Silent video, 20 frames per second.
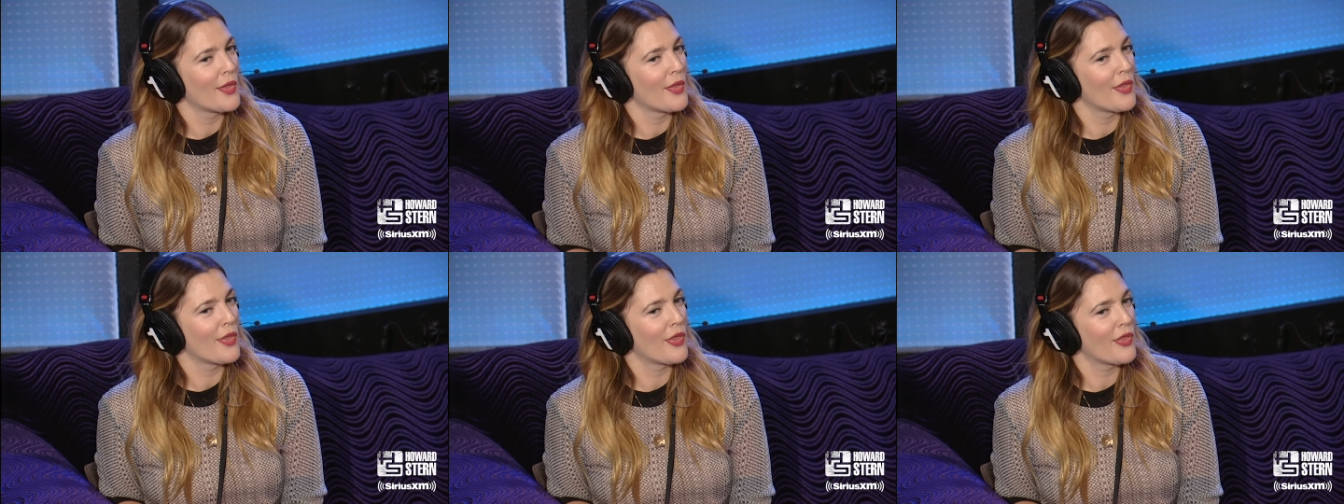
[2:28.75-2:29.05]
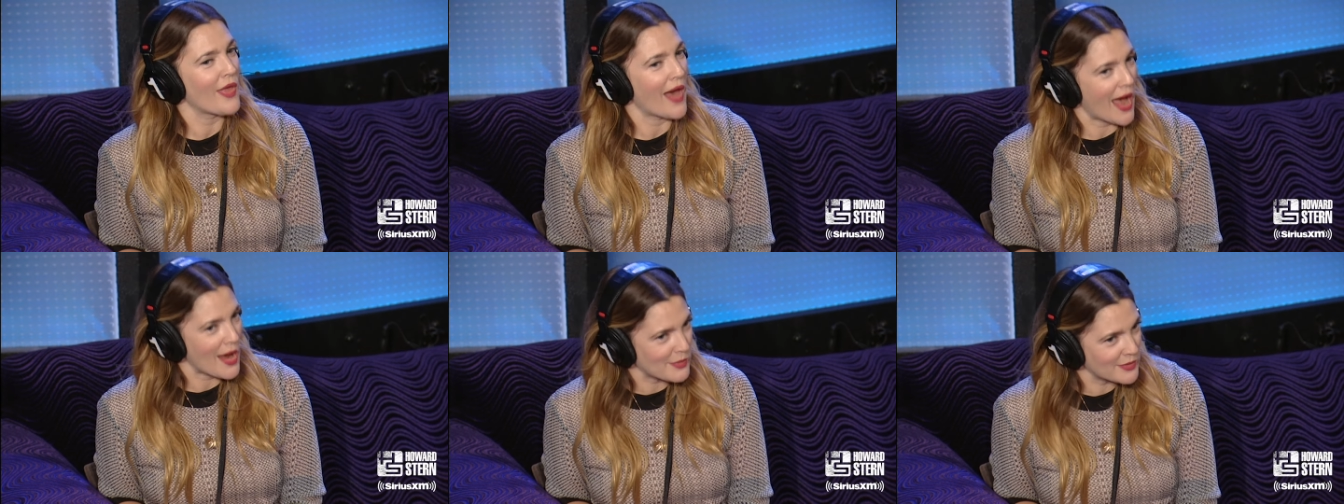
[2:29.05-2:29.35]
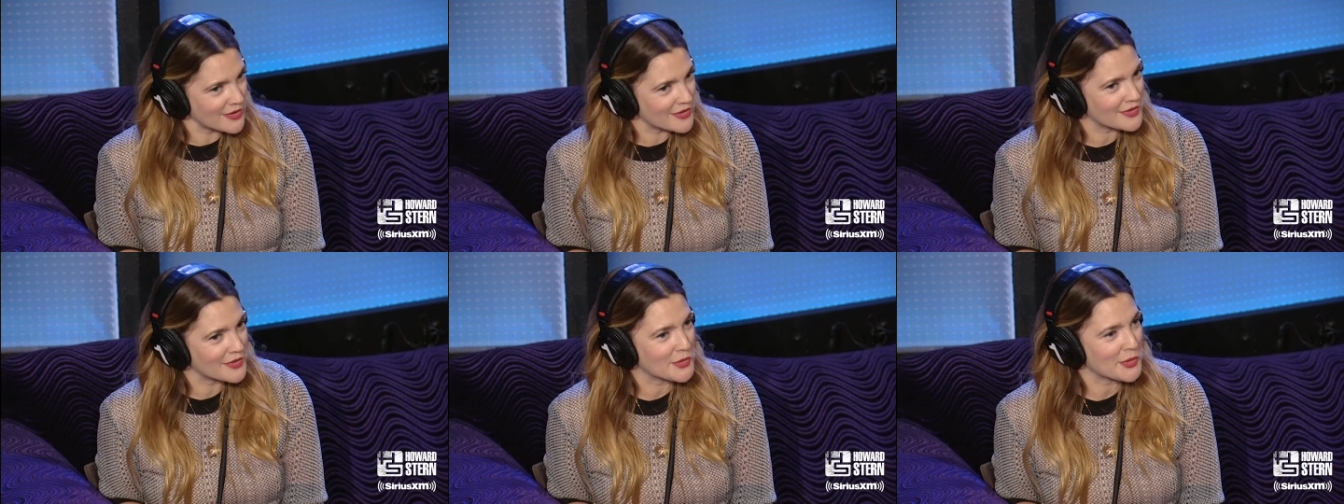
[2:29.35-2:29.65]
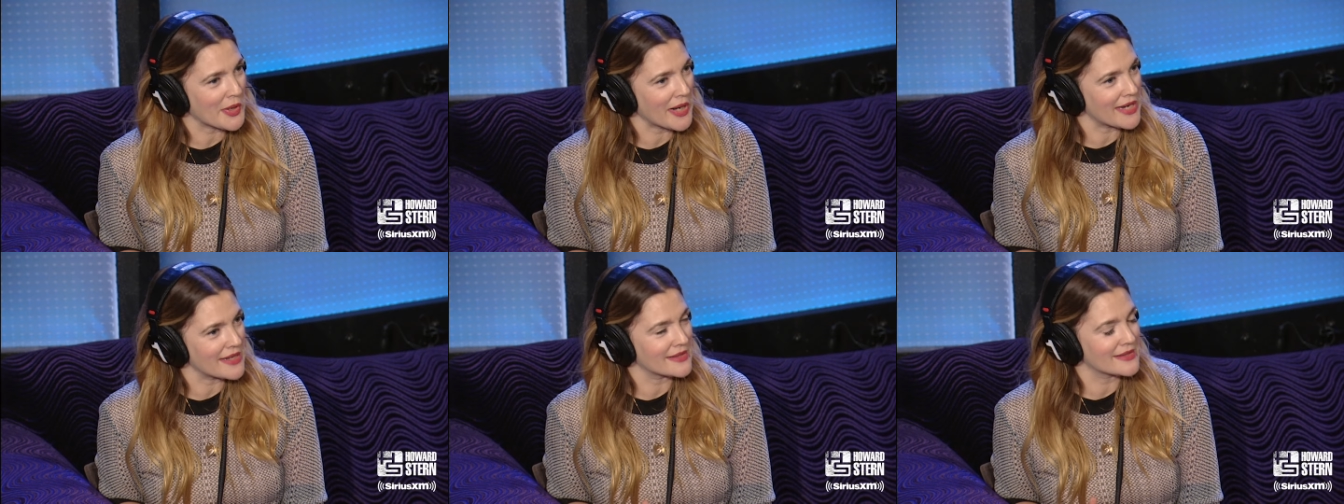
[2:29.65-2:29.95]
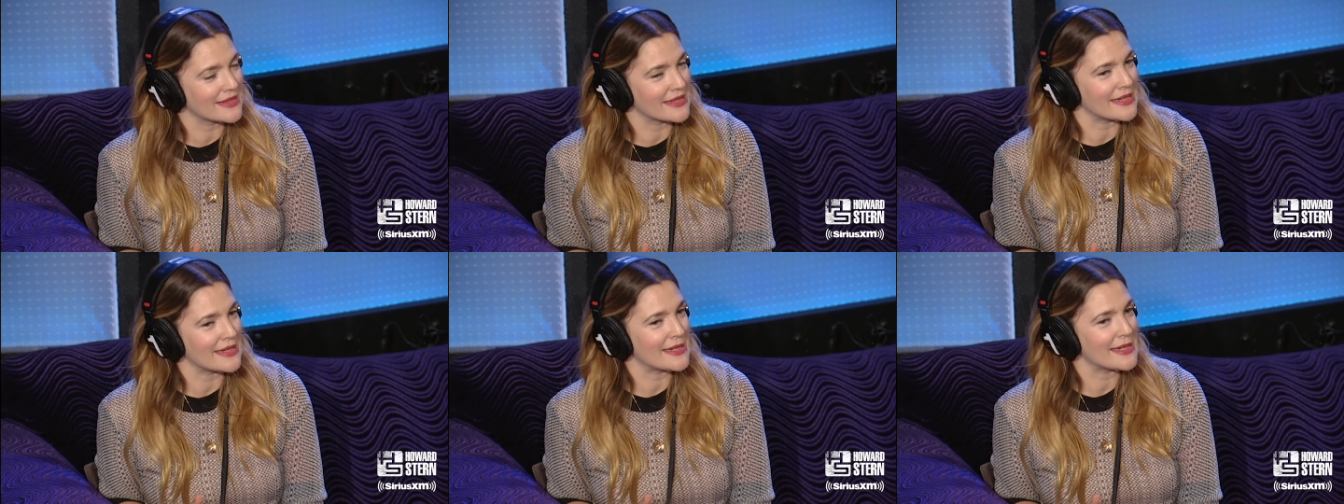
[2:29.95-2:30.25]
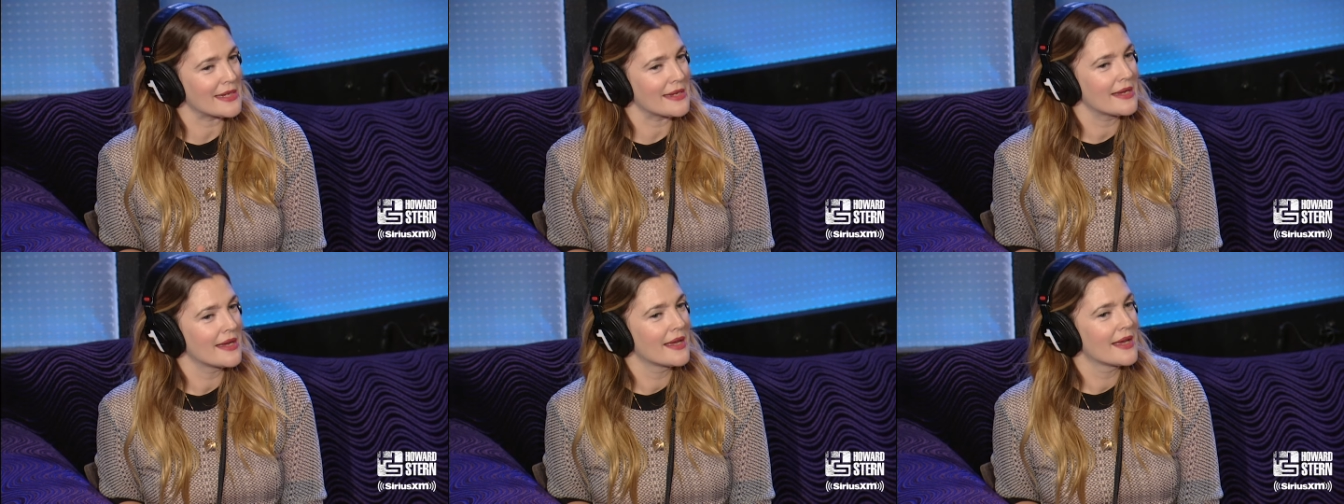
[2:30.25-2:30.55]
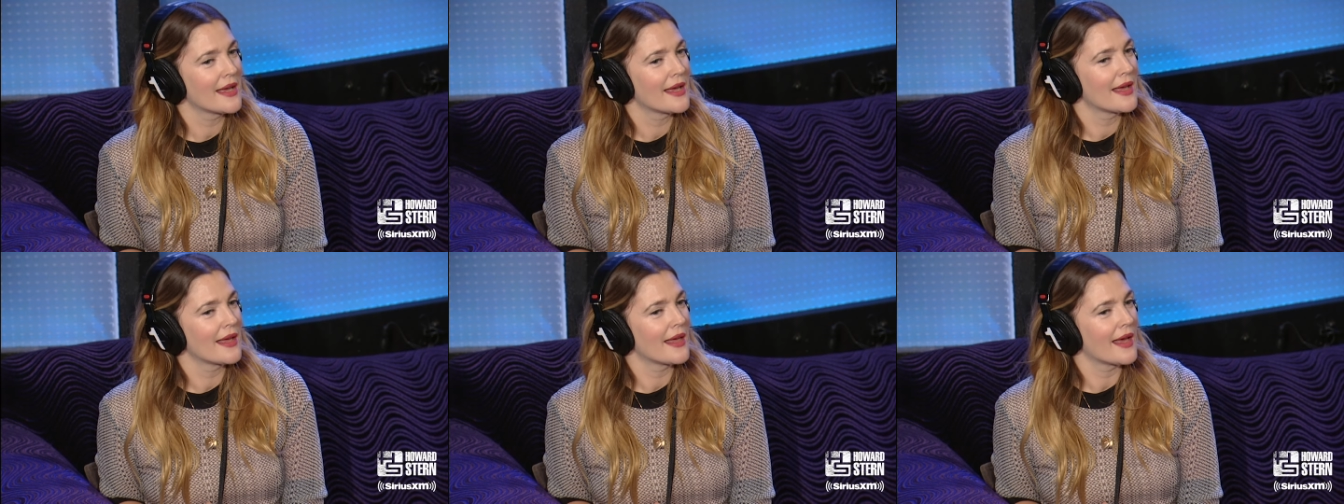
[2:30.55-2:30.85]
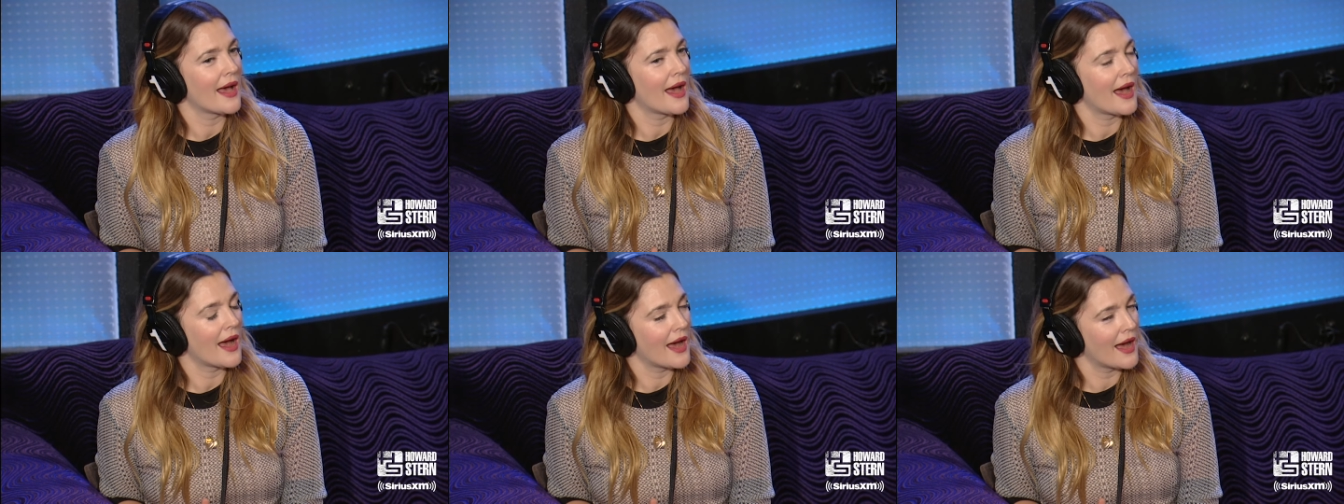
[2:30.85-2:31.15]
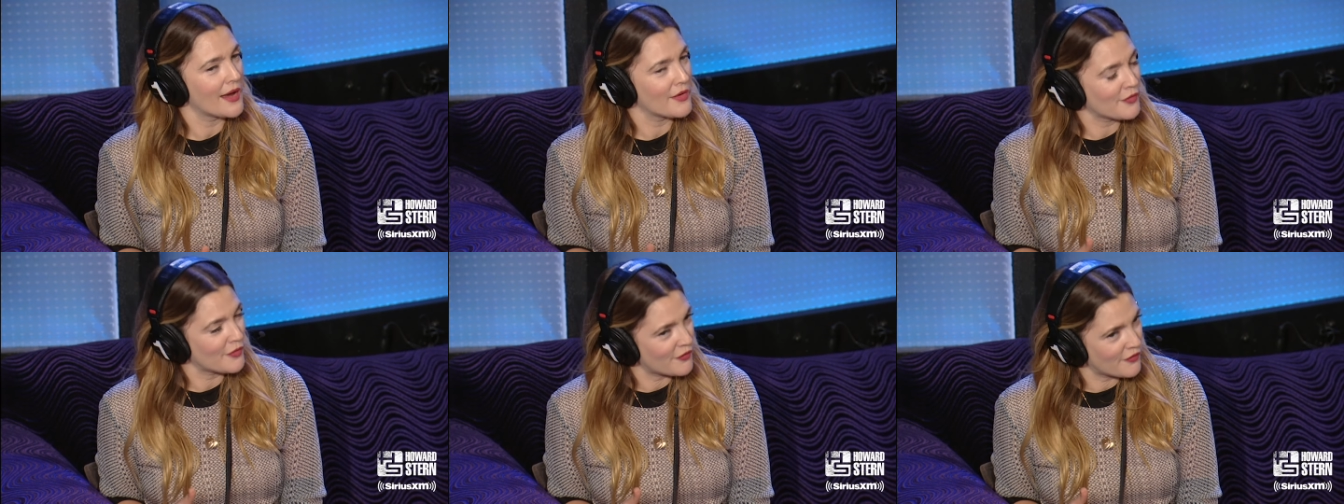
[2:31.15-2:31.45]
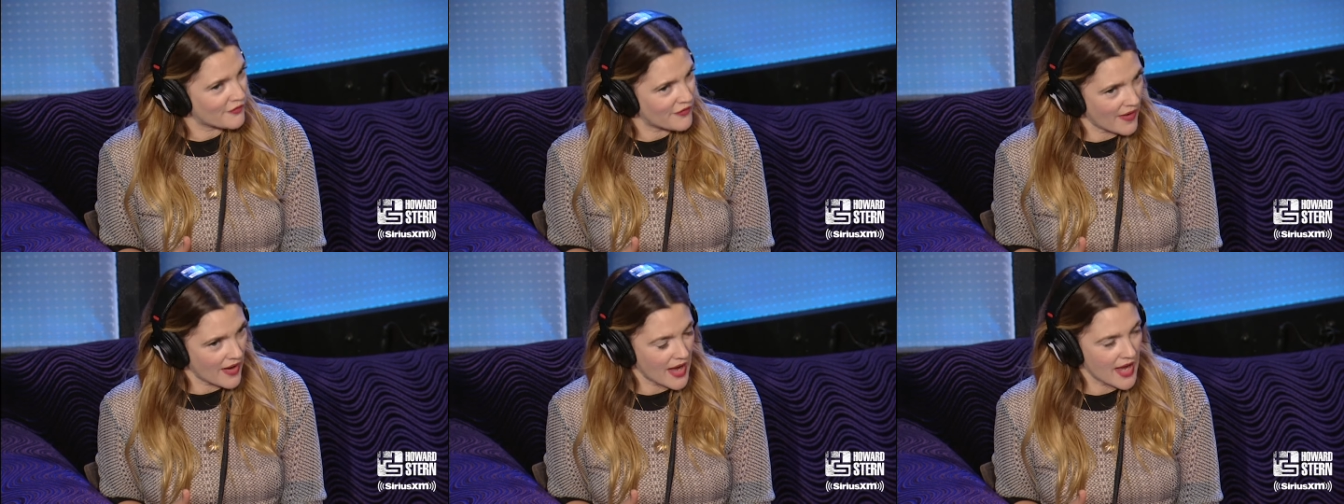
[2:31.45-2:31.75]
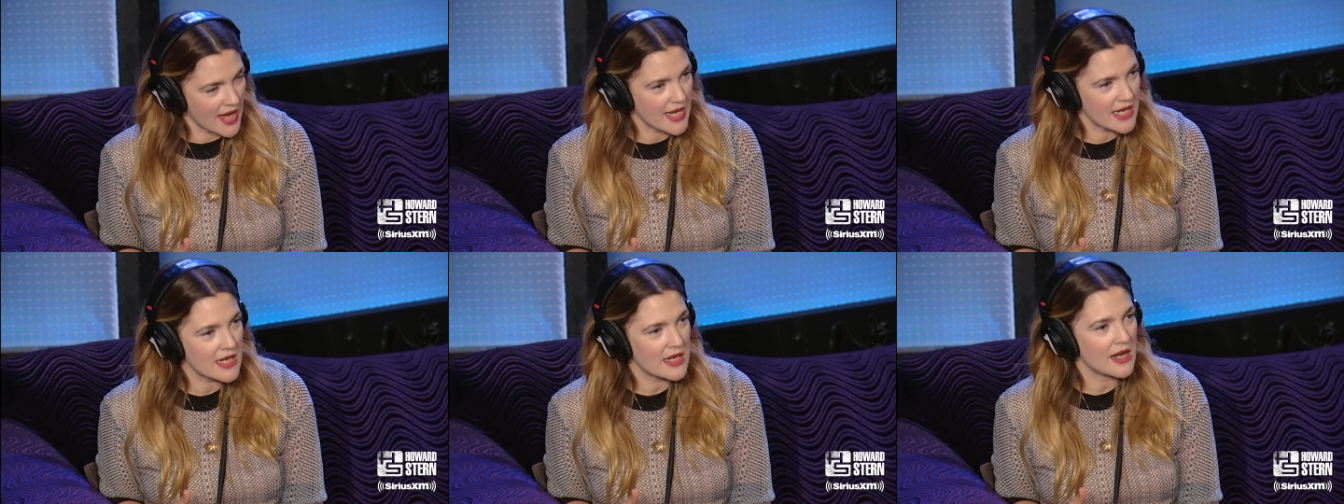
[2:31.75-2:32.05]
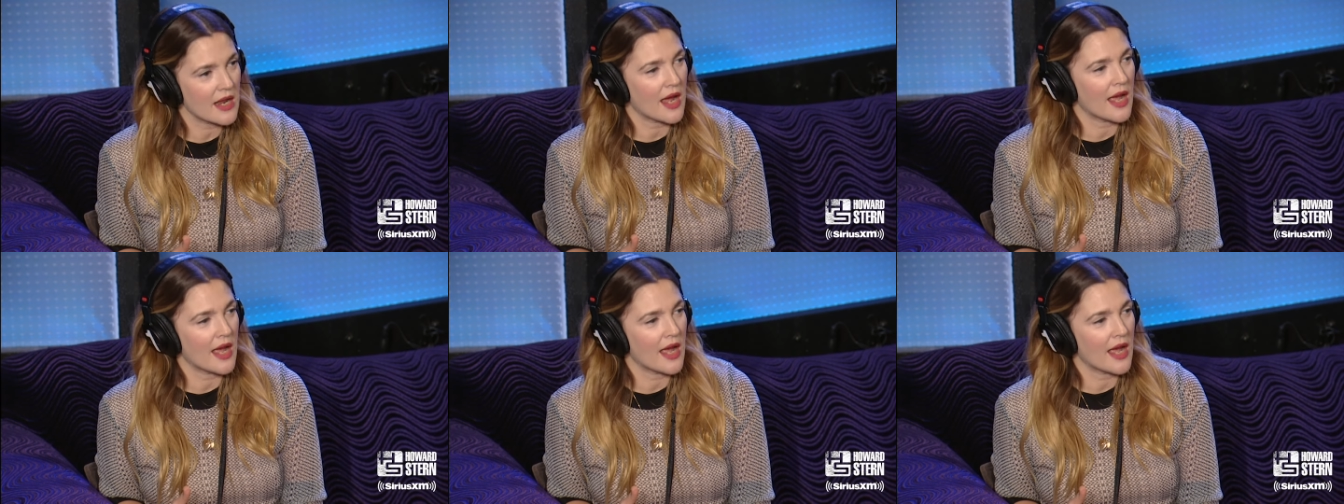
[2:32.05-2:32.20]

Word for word: that was crazy uh, fun.